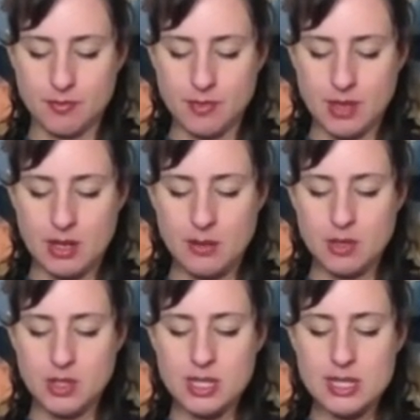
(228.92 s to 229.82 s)
And I
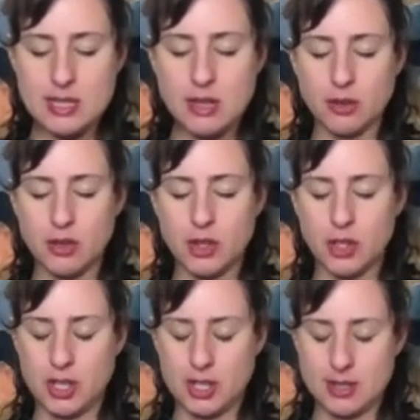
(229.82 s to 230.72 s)
want you to see their
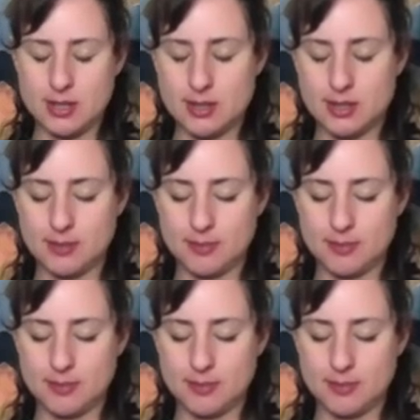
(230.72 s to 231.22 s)
goodness,